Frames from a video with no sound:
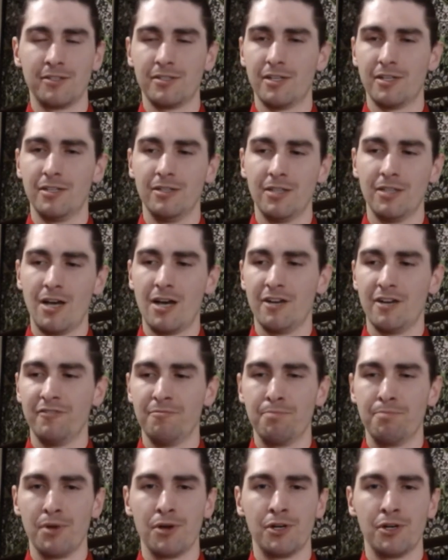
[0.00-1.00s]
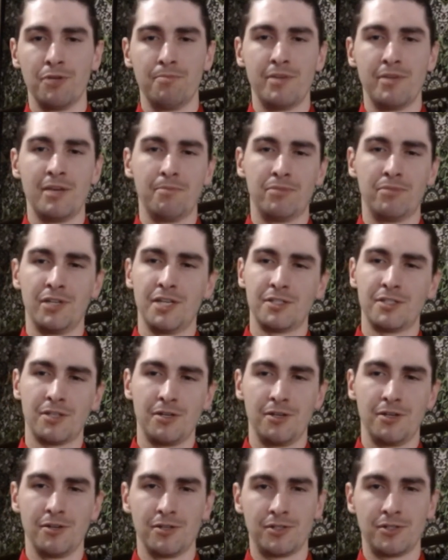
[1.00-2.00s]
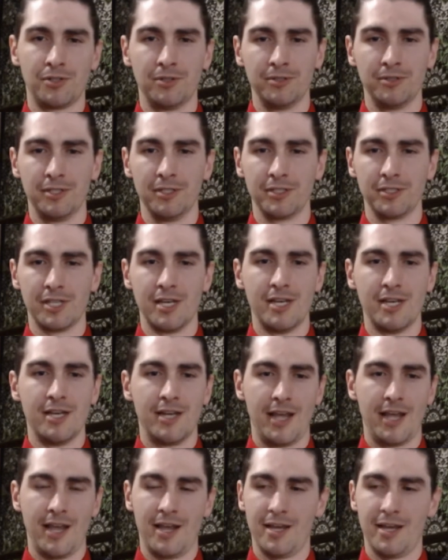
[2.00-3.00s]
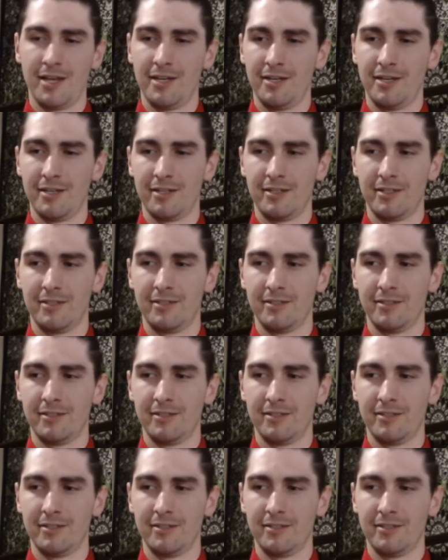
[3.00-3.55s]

There's a lot of burden being placed on your shoulders, and